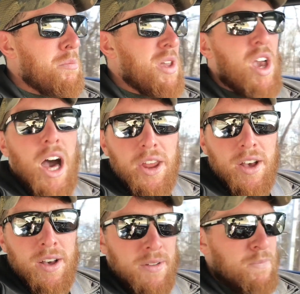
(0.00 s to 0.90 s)

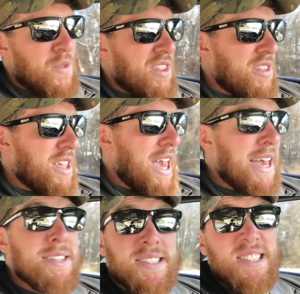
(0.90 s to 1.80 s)
Miata
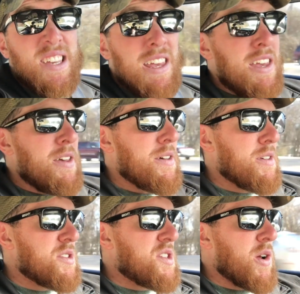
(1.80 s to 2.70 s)

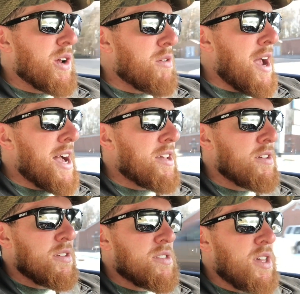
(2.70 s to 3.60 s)
NC steering rack.
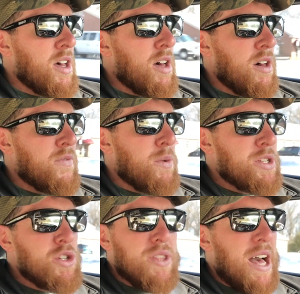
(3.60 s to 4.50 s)
It's from
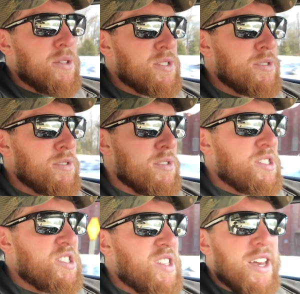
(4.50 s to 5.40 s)
a
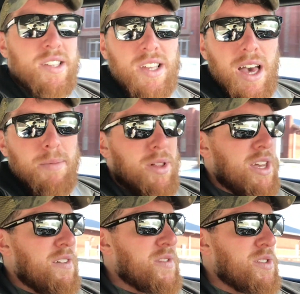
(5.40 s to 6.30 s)
2006, I
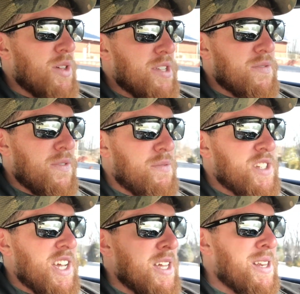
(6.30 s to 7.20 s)
believe, to
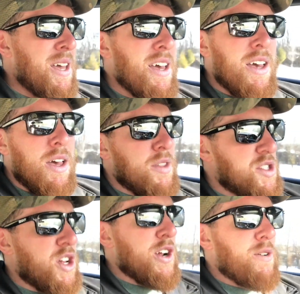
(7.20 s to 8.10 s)
2015. The
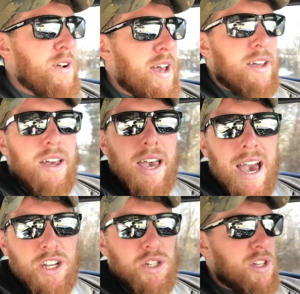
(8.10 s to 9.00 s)
steering rack
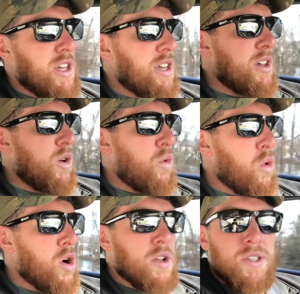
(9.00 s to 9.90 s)
actually
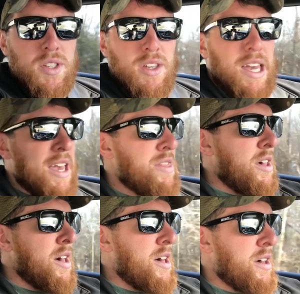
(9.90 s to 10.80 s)
works in
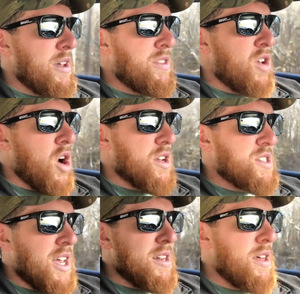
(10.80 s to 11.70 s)
the
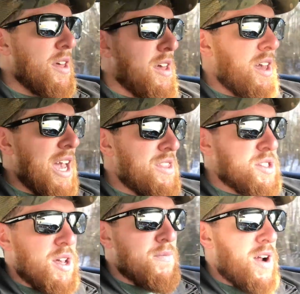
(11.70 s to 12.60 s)
RX8 and the
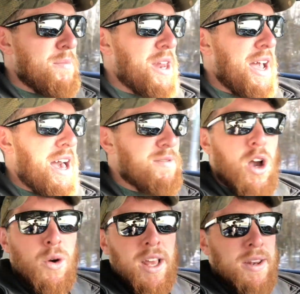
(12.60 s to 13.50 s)
subframe that I have
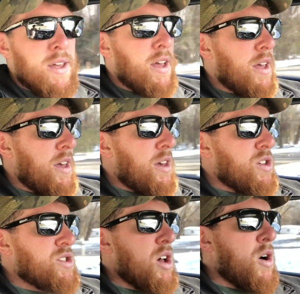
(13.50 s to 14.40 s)
going
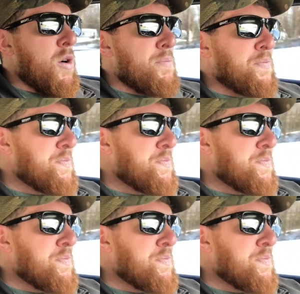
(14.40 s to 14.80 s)
in. So